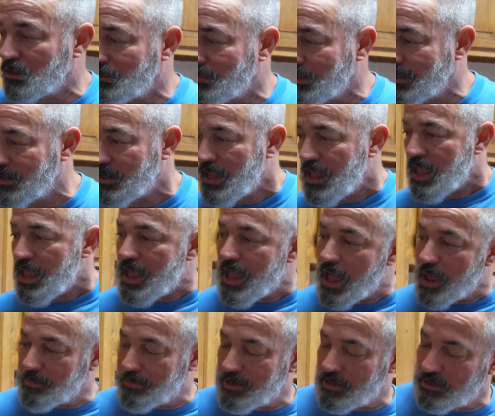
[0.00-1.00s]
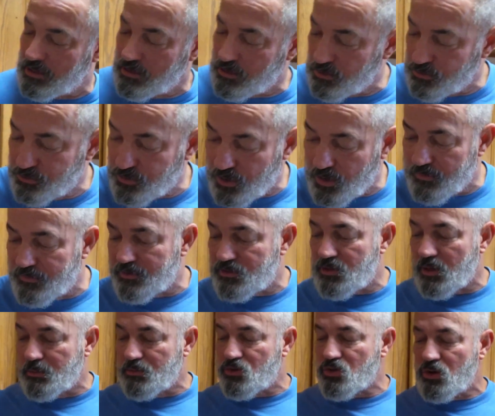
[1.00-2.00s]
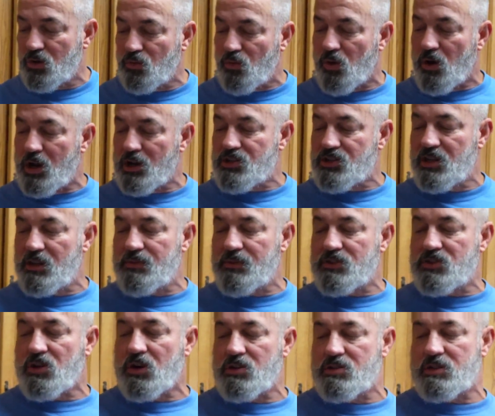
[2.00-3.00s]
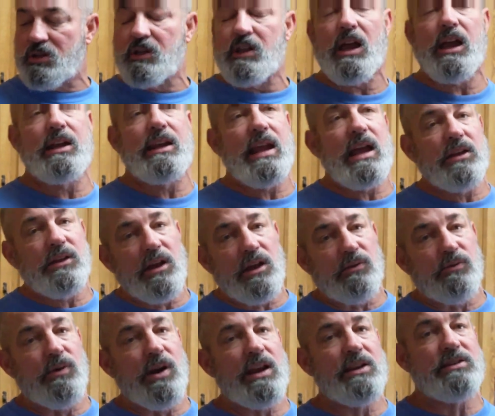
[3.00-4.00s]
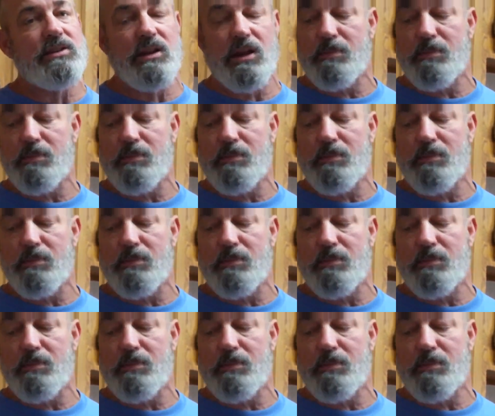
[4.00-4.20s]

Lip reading: a little bit. I'm getting a little nervous. I'm just going to watch it. If it starts to die down, I'll raise